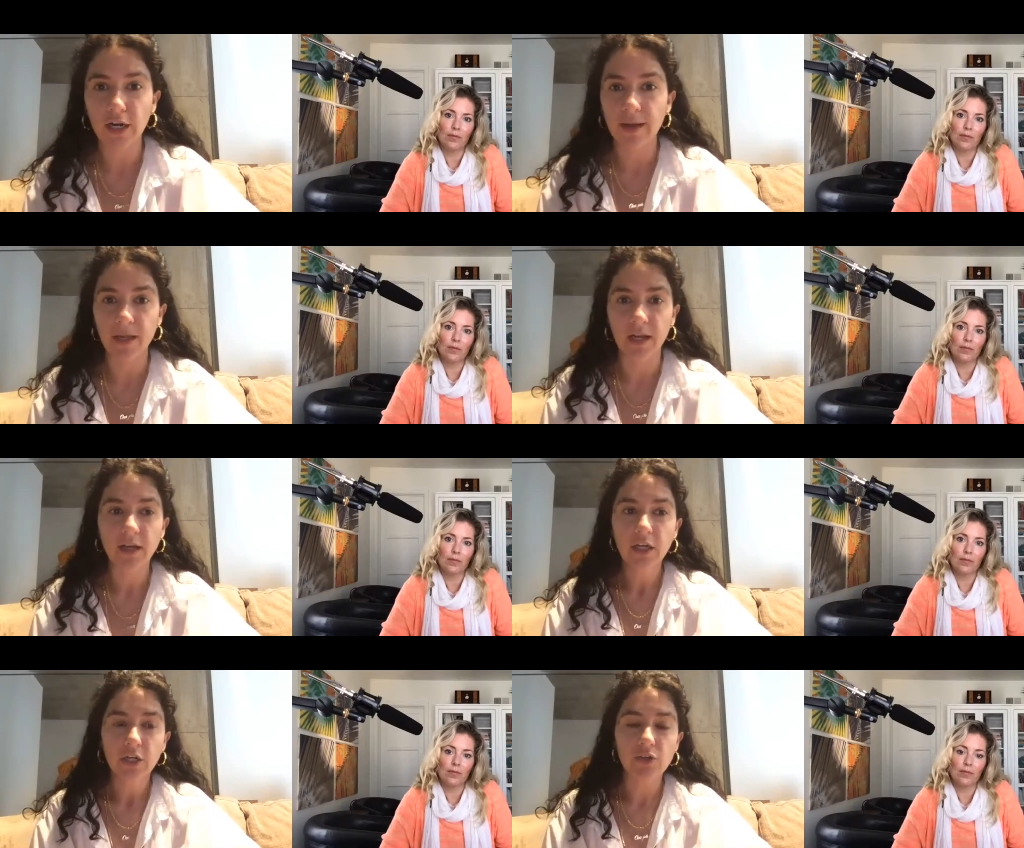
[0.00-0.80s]
Speaker 1: I mean,
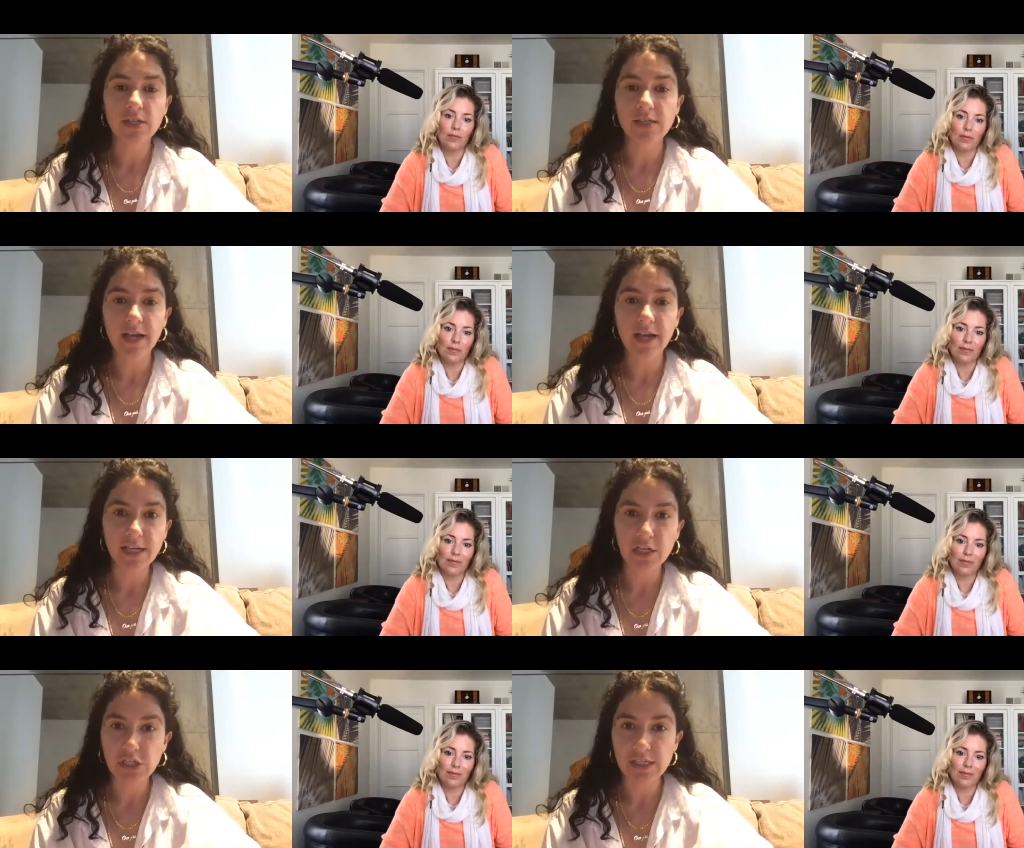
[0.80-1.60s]
you see Scout's
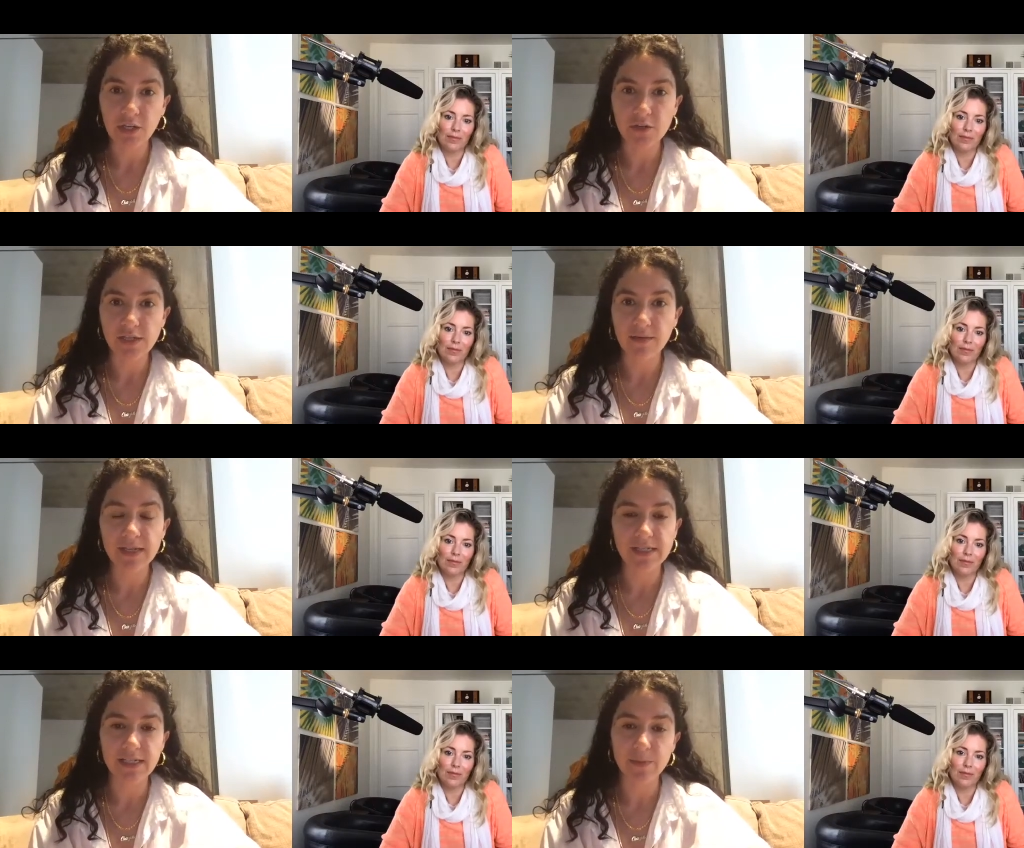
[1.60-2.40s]
Agency and you see a
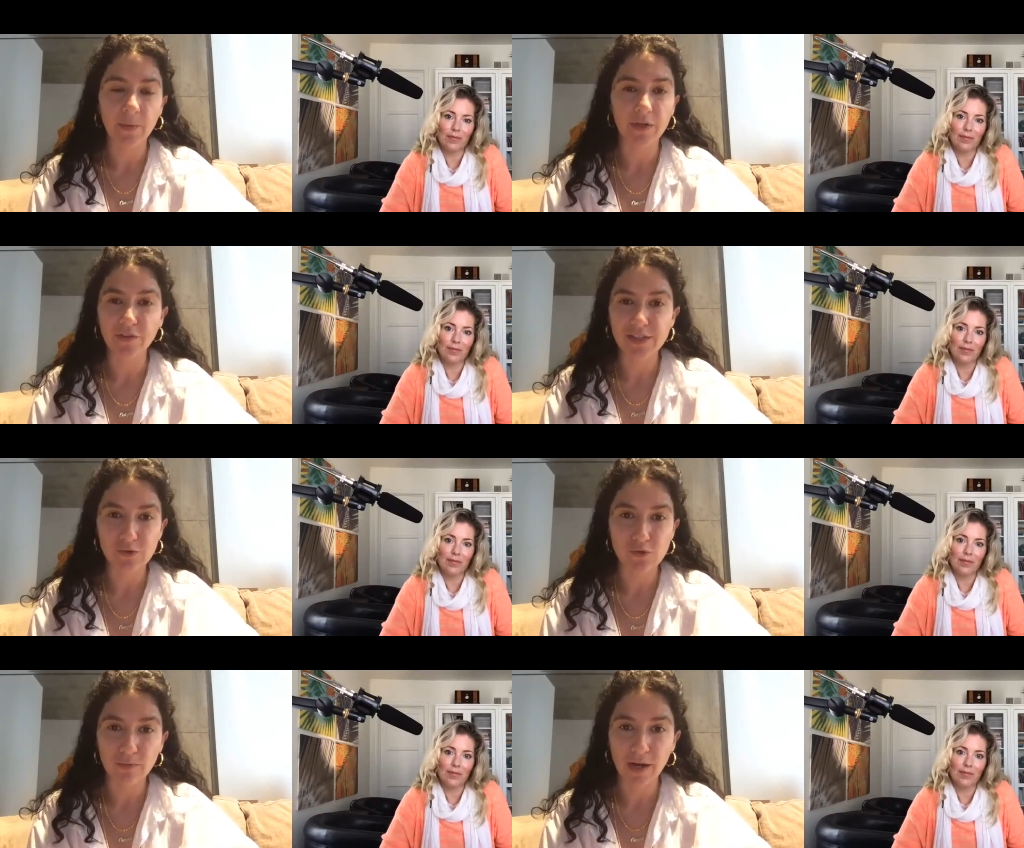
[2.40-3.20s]
business, but when you listen
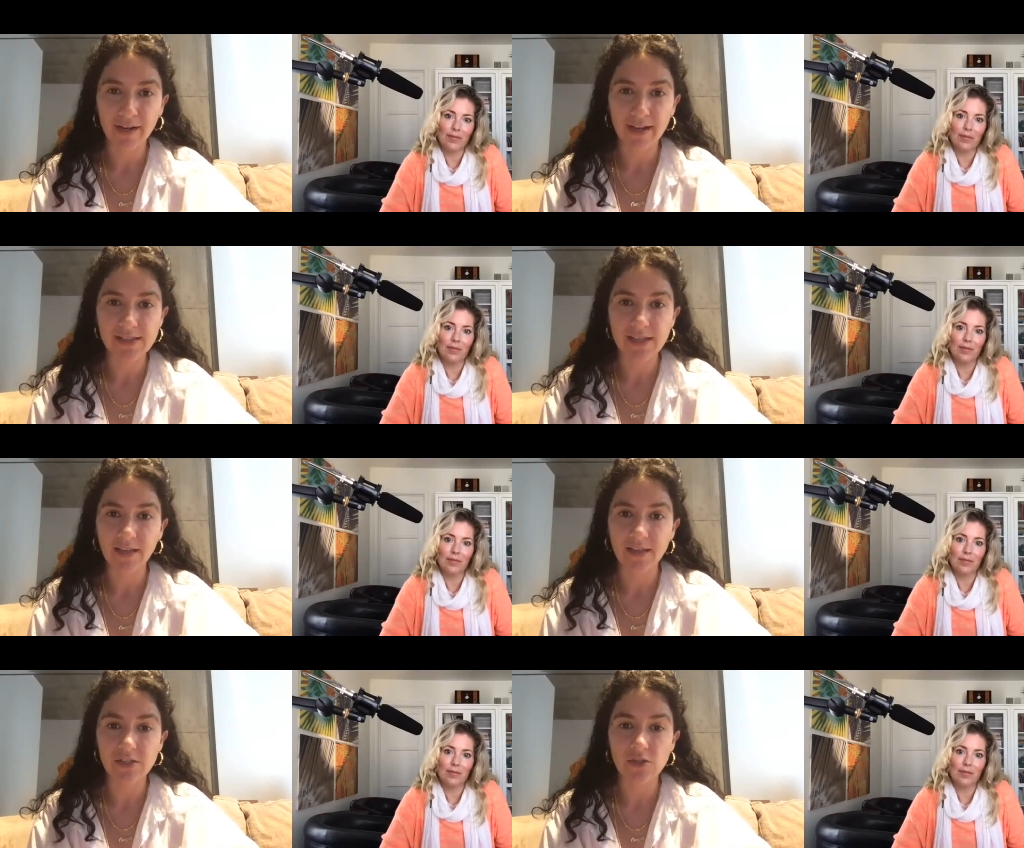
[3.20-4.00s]
to a podcast like
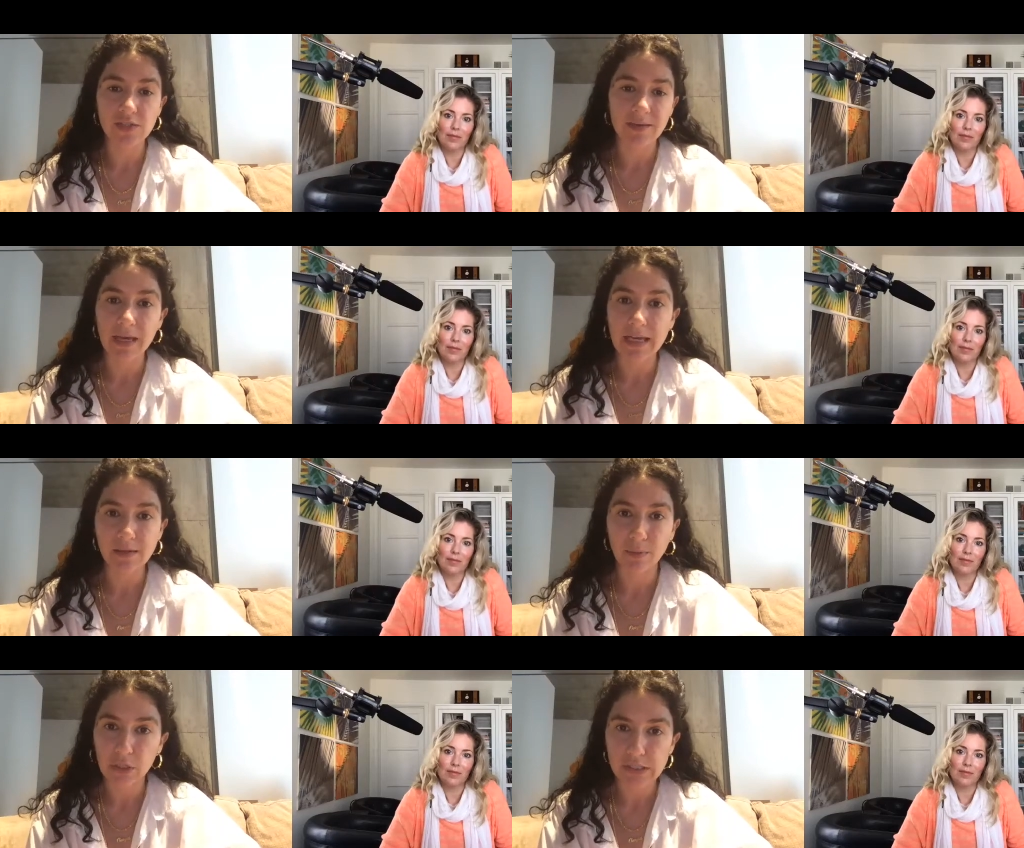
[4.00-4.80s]
this, you see me as a
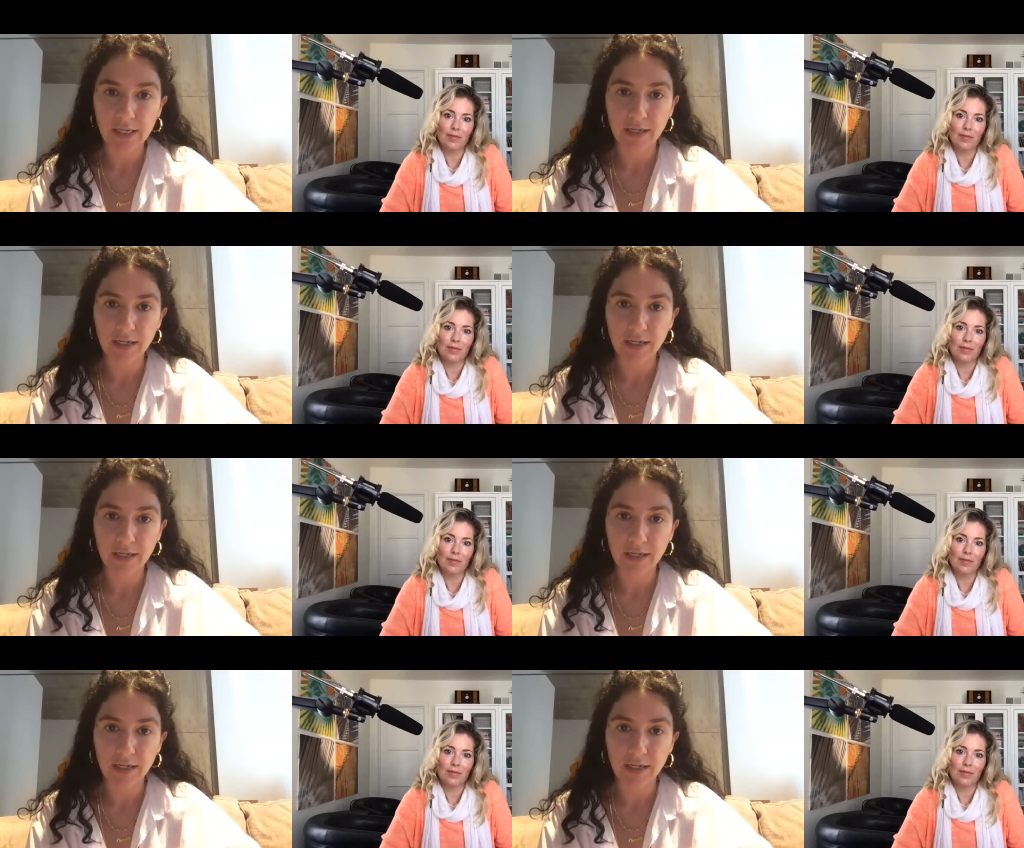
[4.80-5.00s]
person